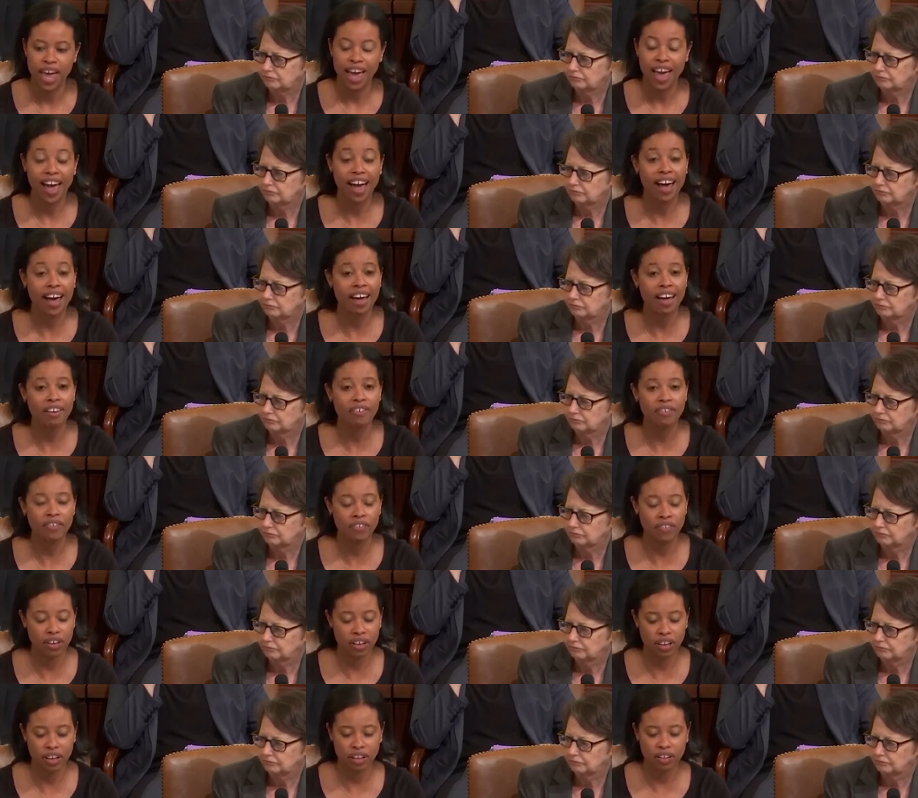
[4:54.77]
Speaker 1: have
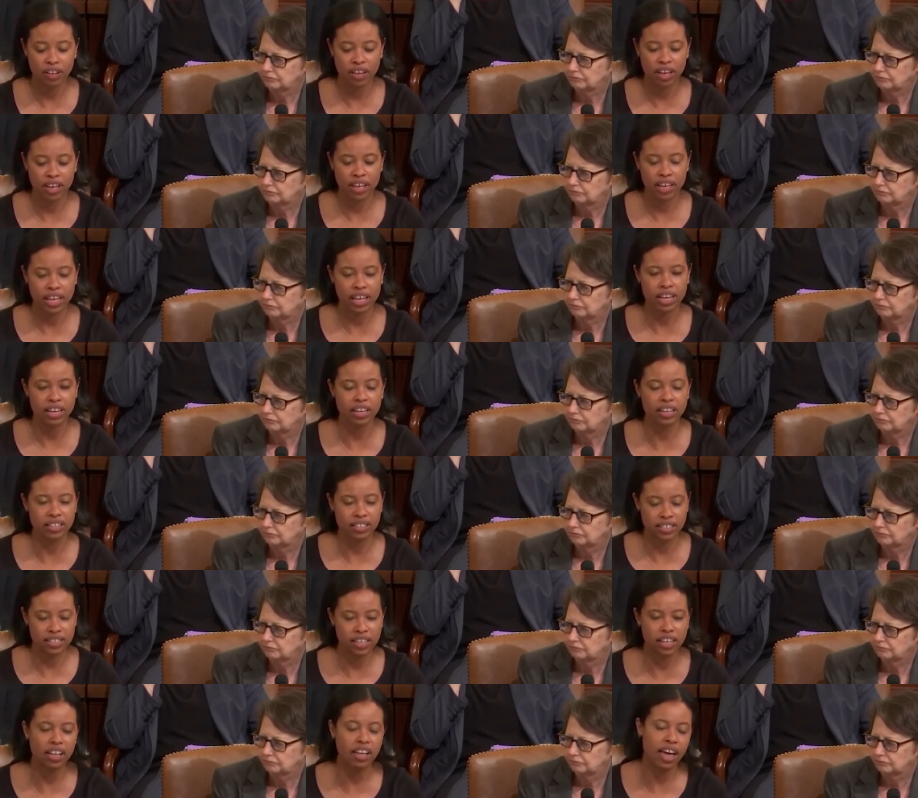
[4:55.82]
it, eh, eh,
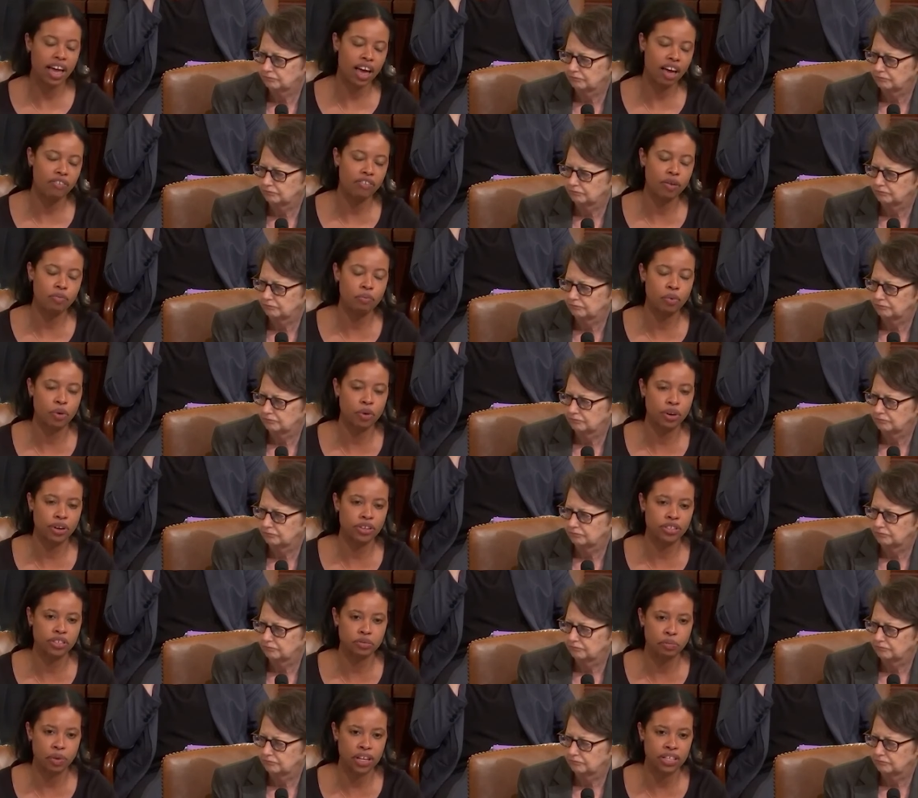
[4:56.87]
still have
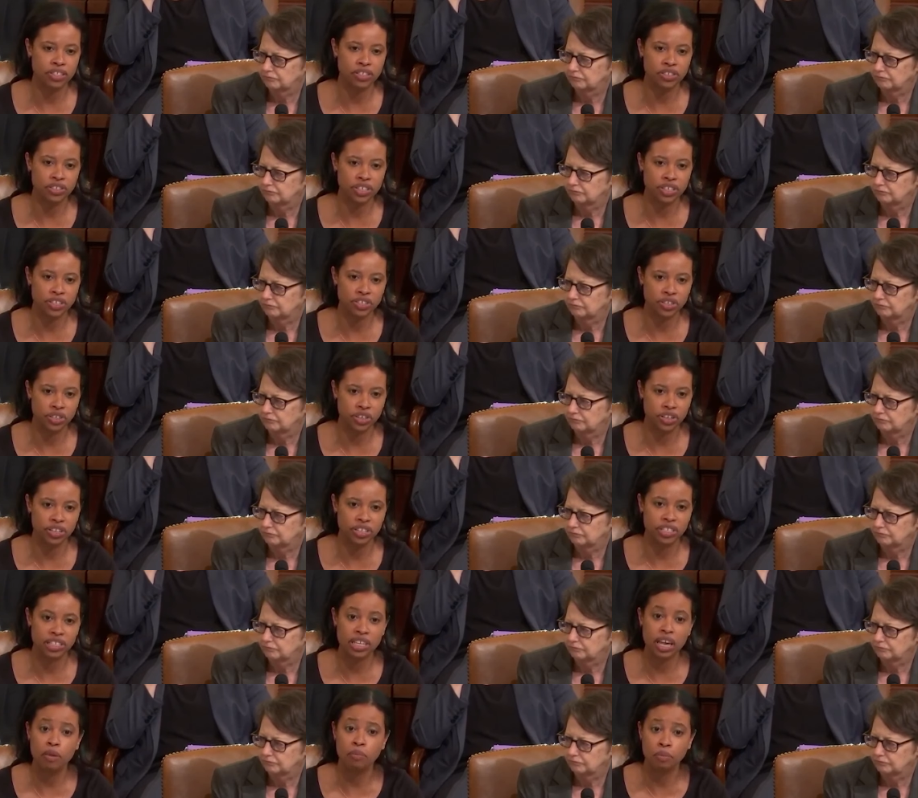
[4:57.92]
employer-sponsored
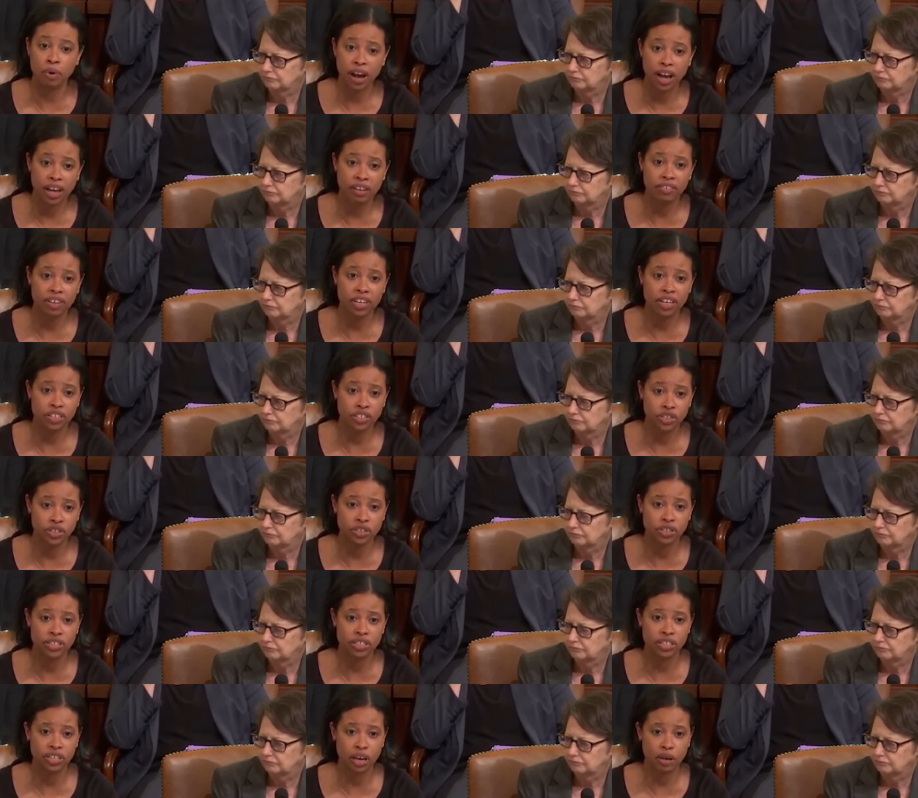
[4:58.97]
insurance and private
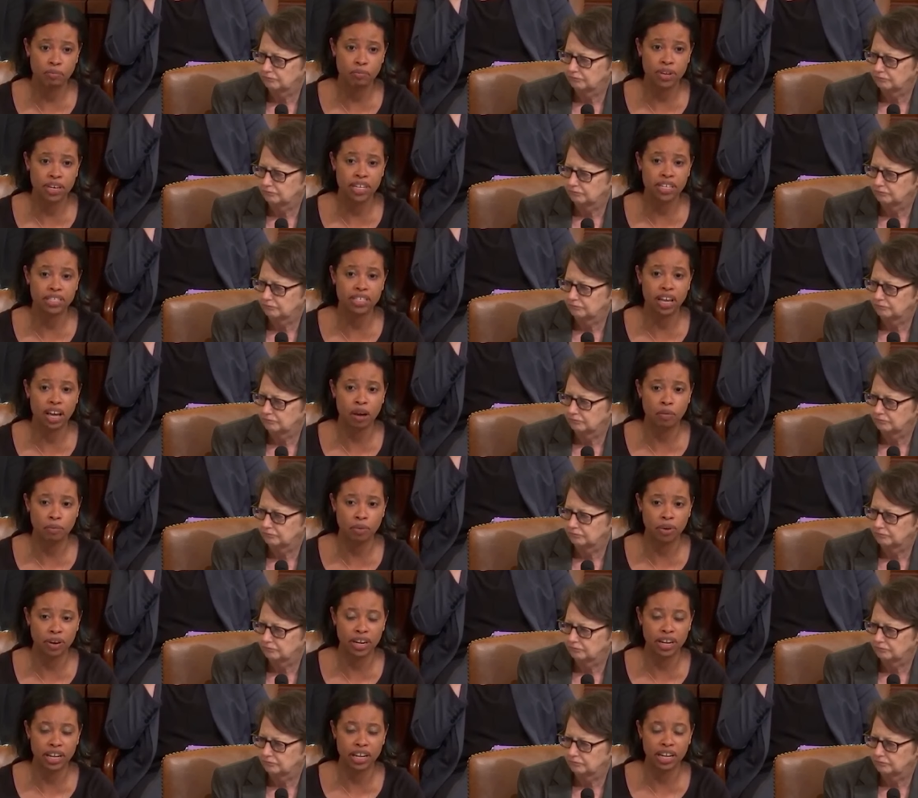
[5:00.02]
insurance companies
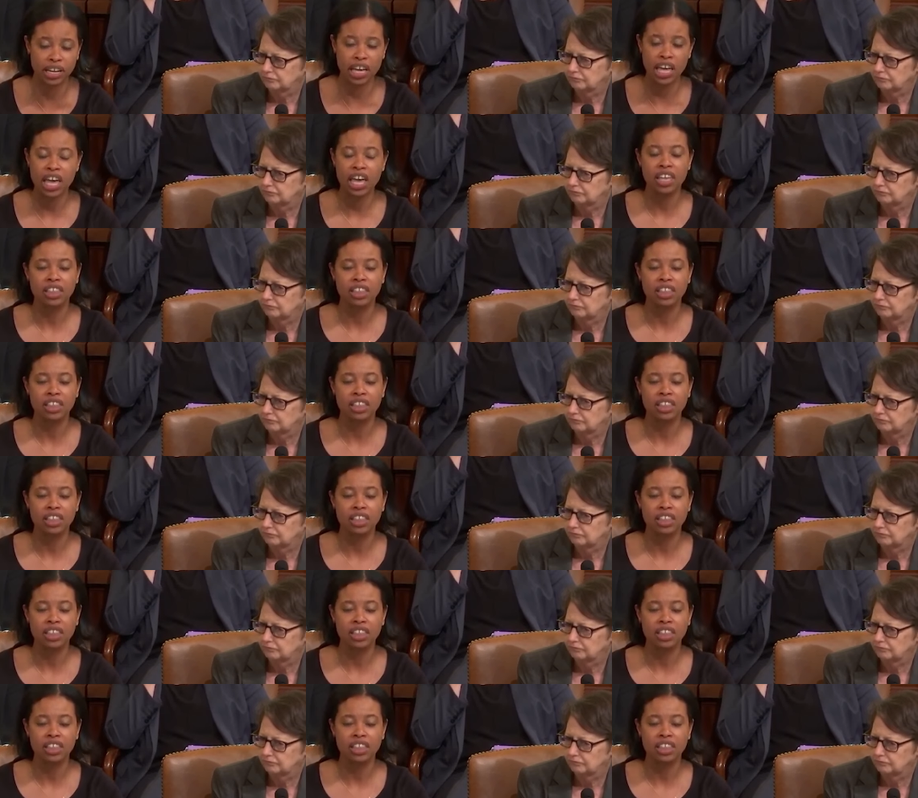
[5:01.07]
operating.